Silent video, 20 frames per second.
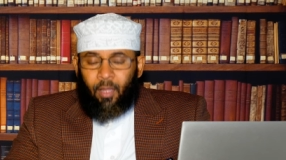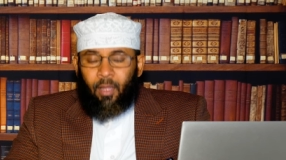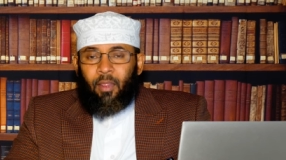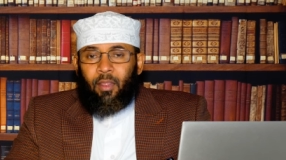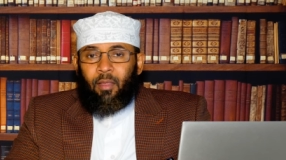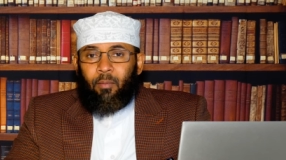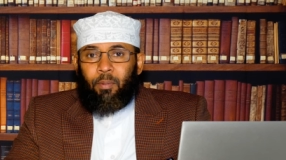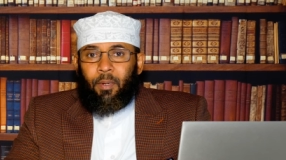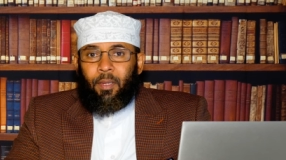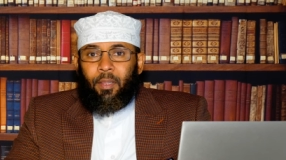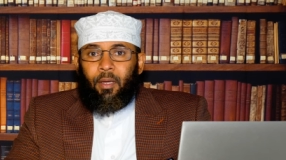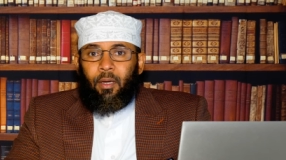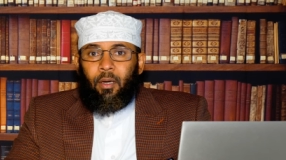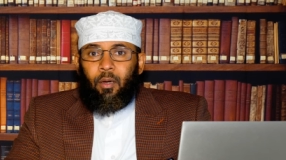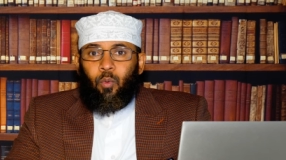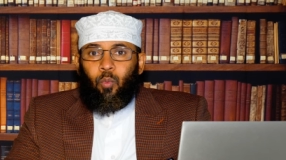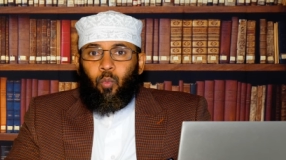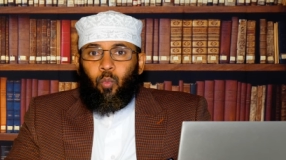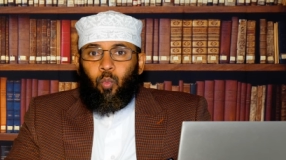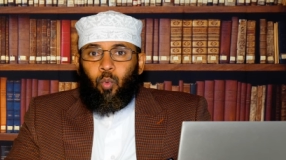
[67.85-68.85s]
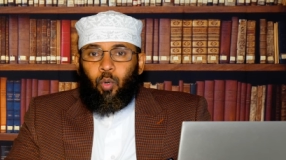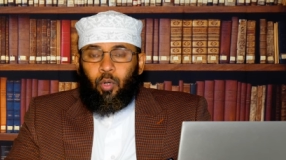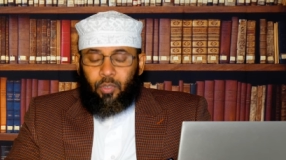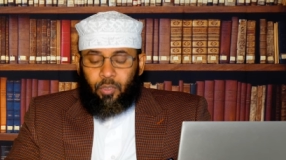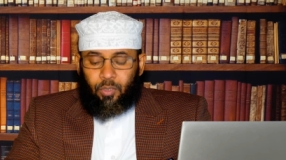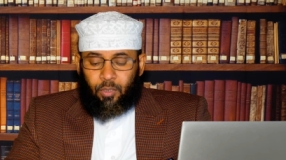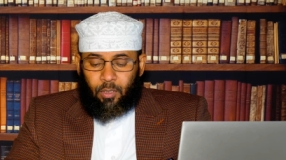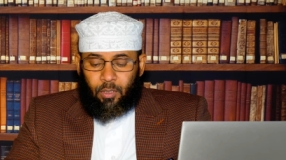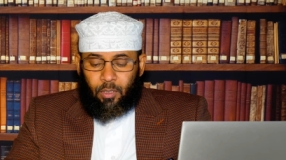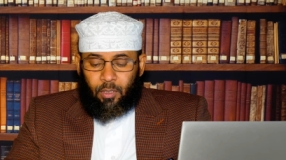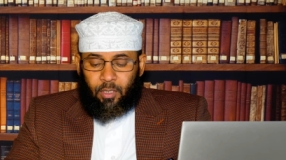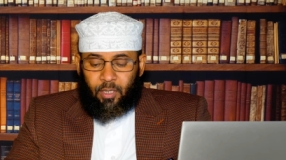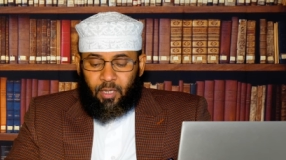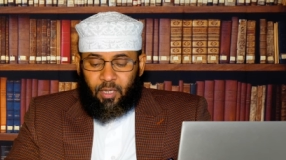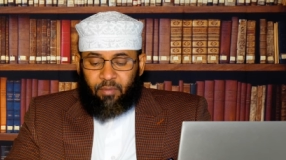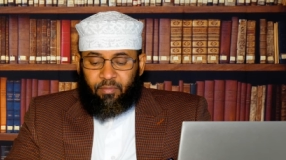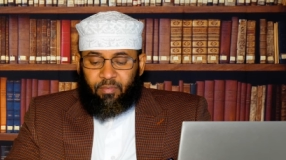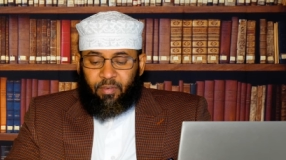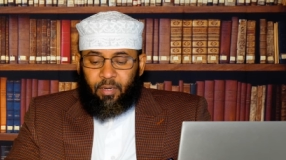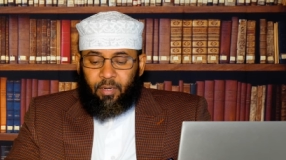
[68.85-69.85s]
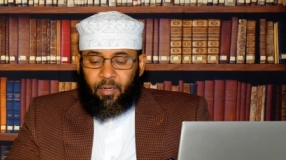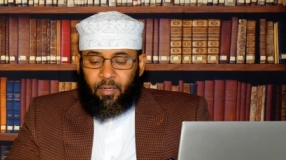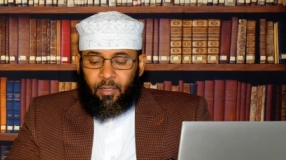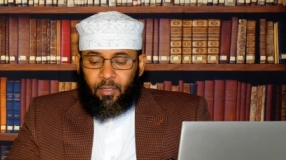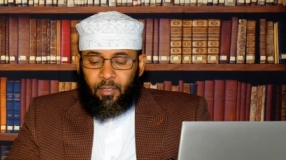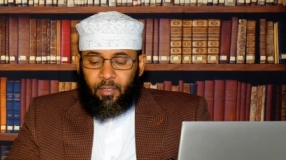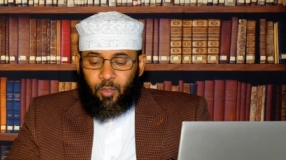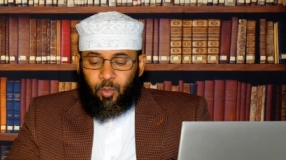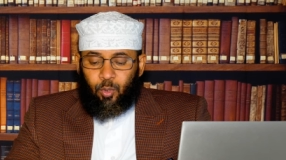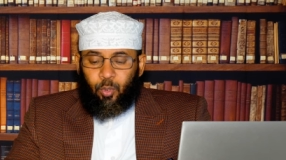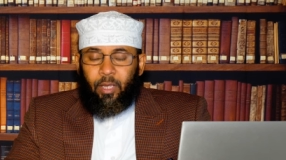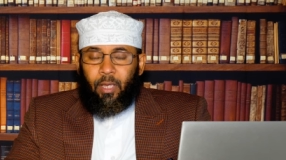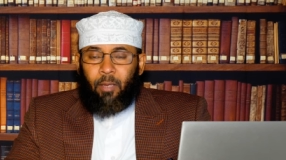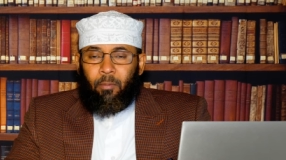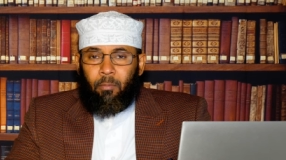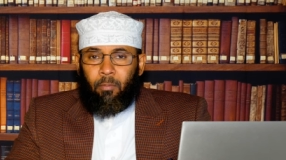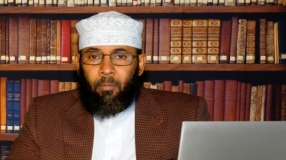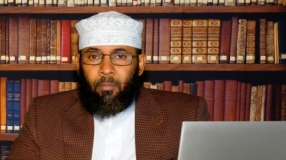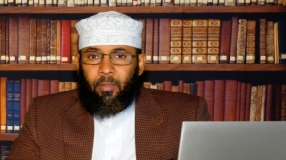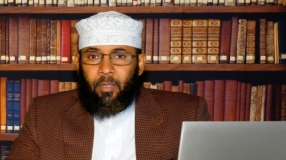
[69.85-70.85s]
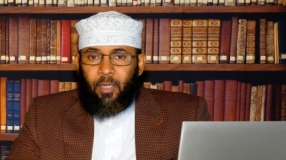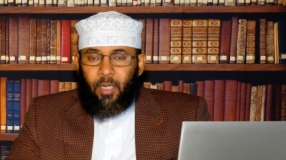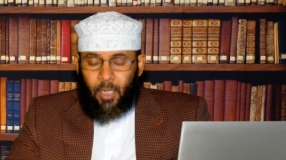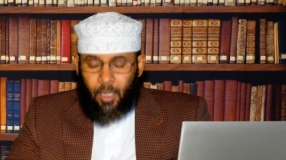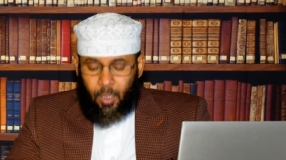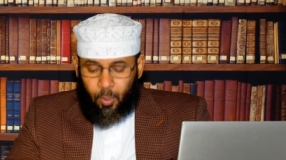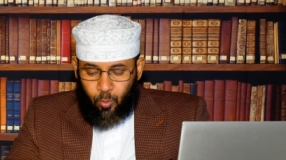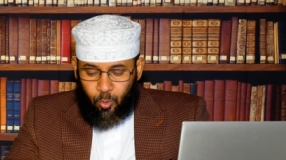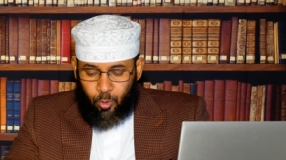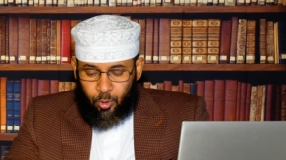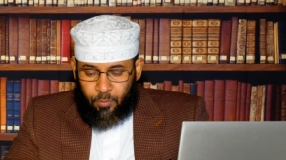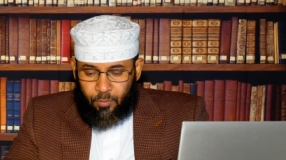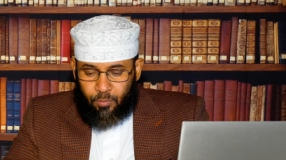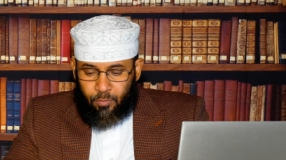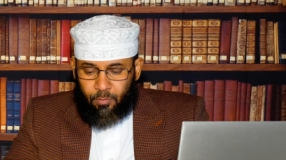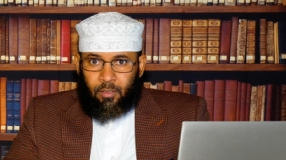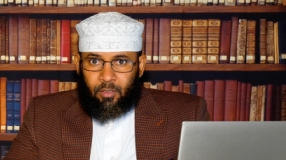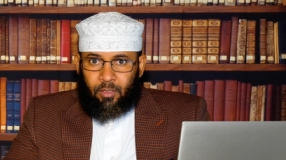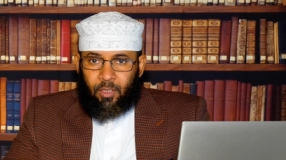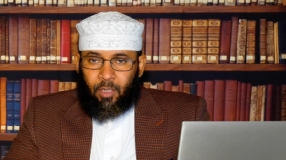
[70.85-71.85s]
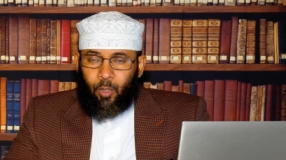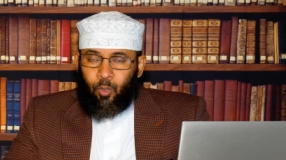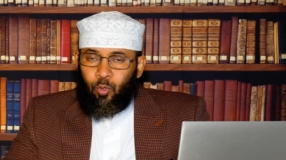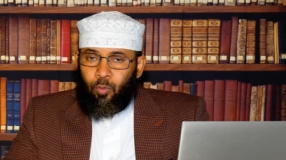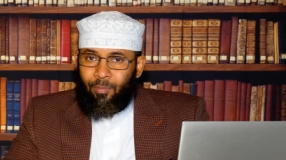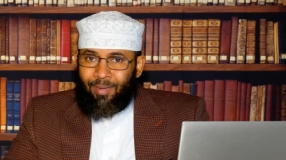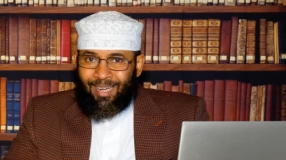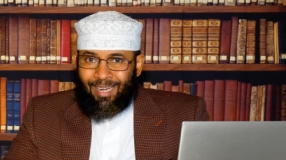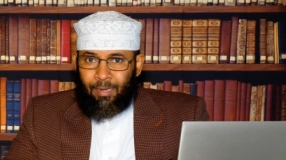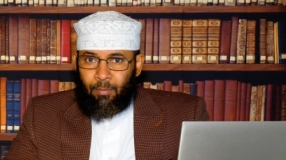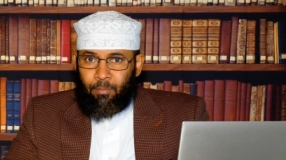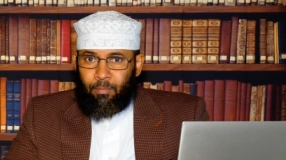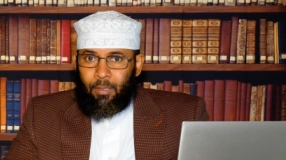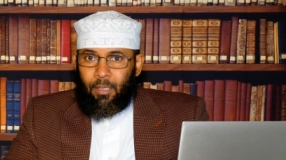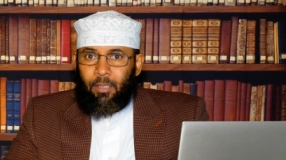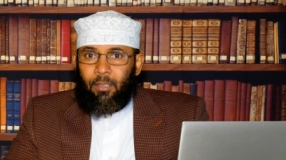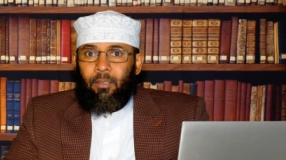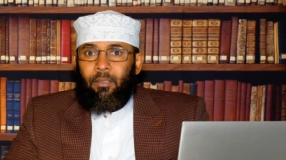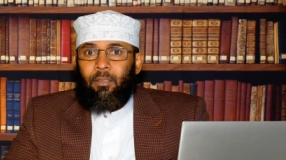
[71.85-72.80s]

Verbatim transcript: the brother was given to him. It was sihrul mahabba,